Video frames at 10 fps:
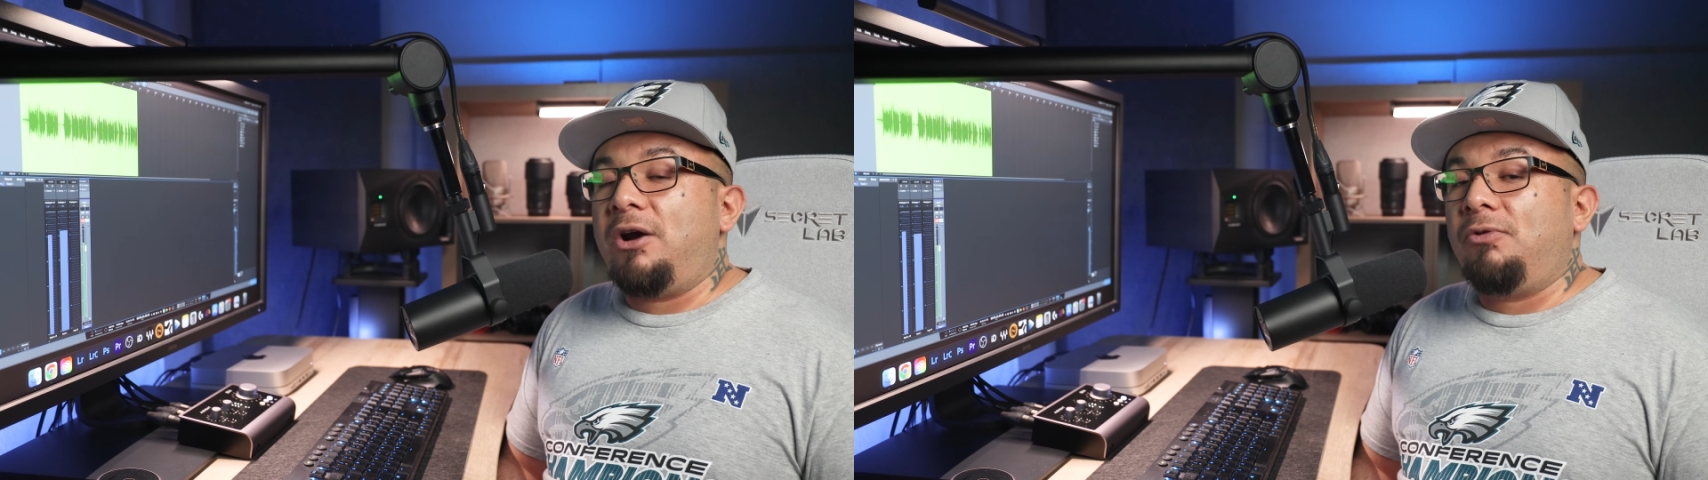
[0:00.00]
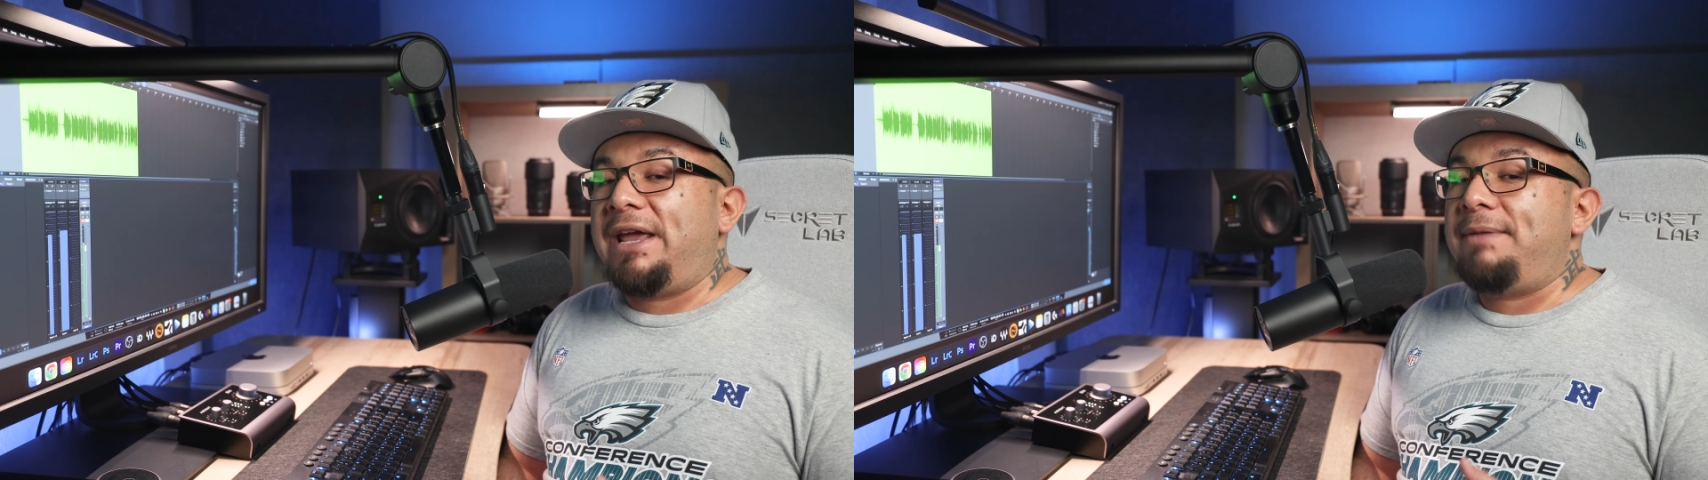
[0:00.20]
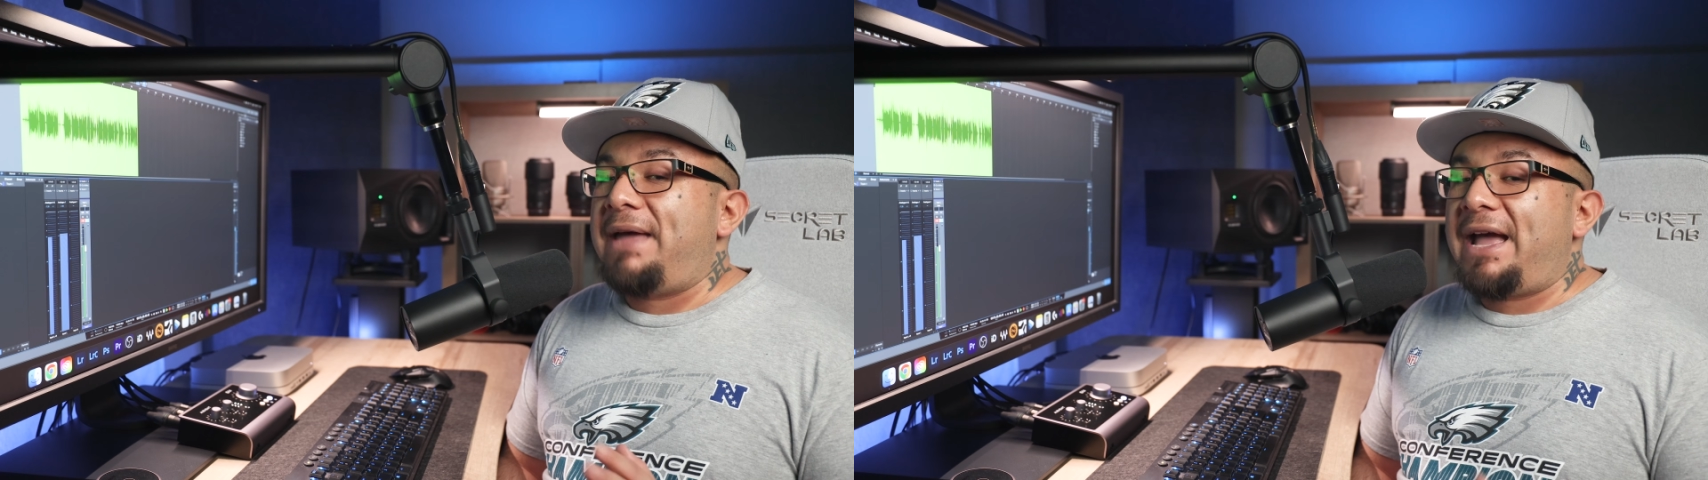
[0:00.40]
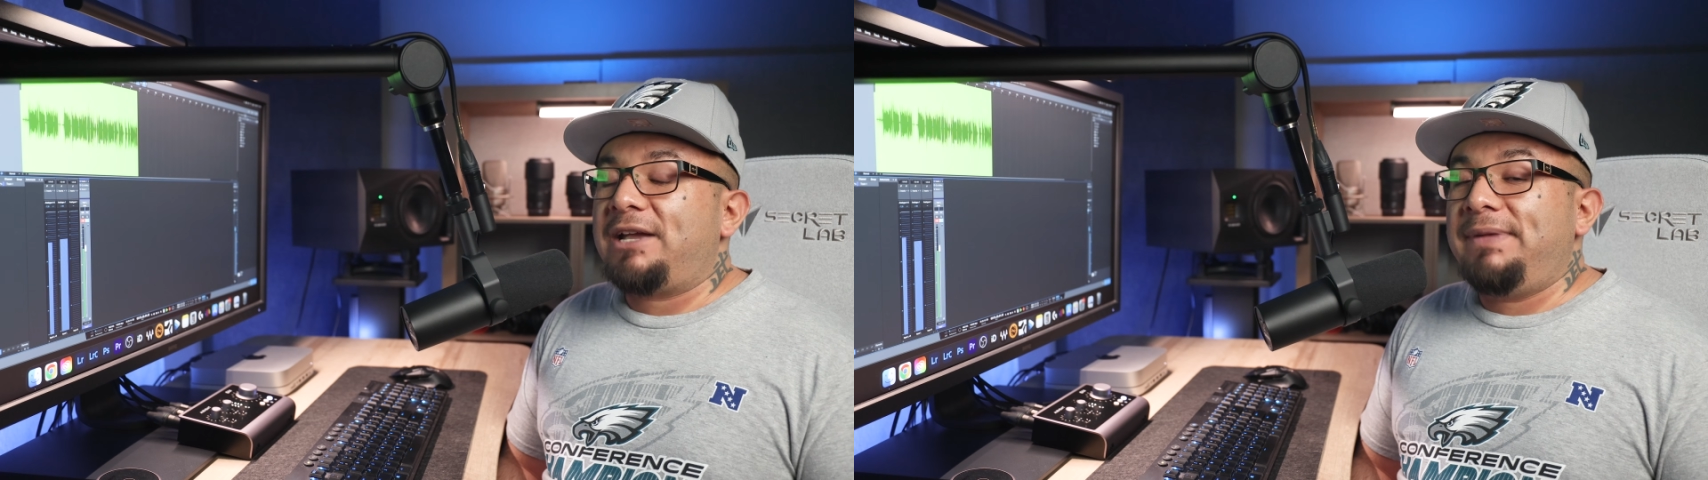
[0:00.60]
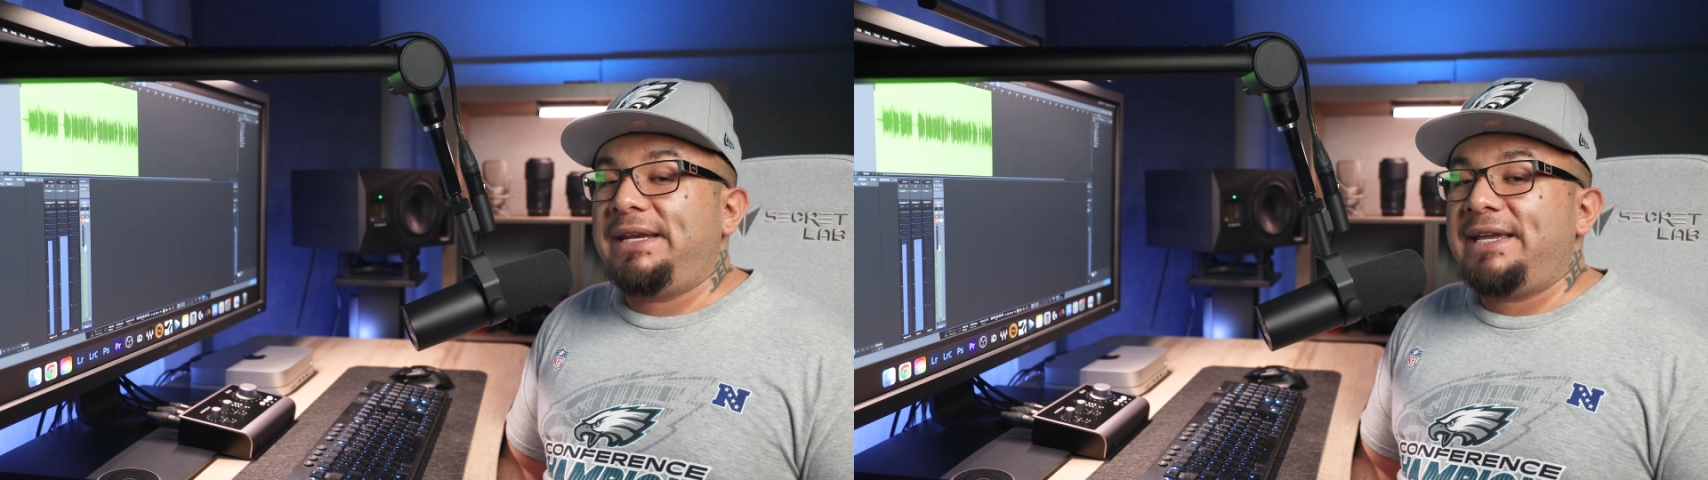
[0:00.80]
own a
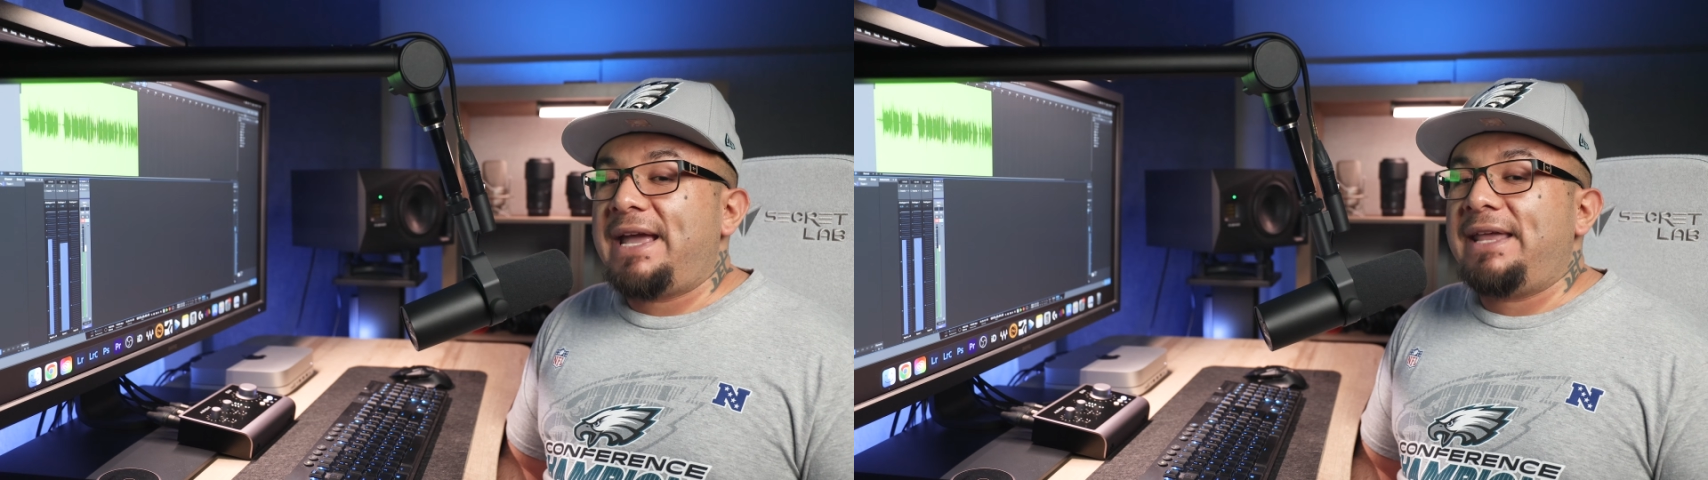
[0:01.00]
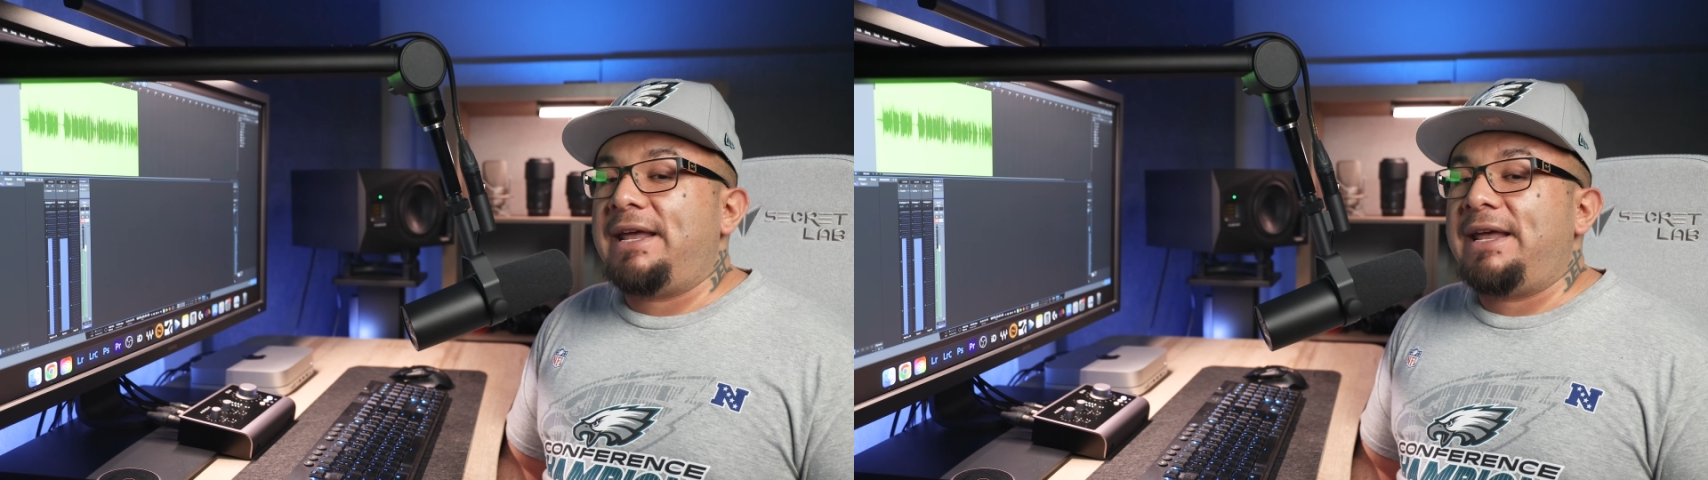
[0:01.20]
Mac Mini yet